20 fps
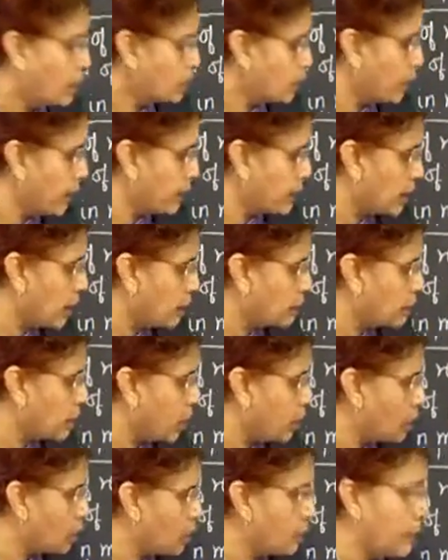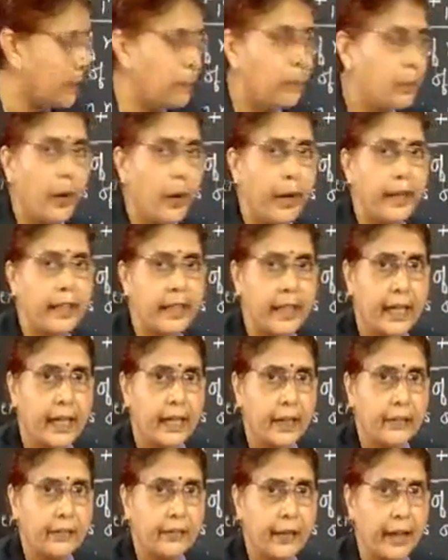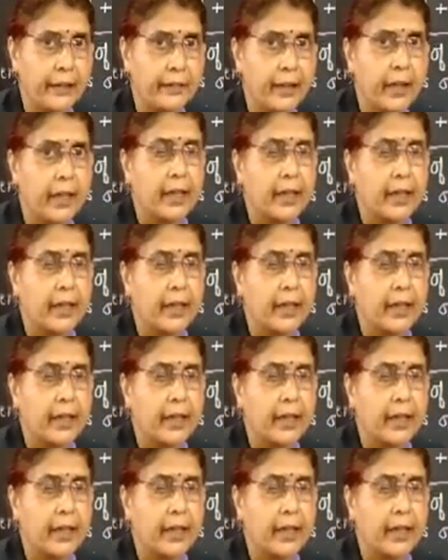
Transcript: So it comes out to be 0.85.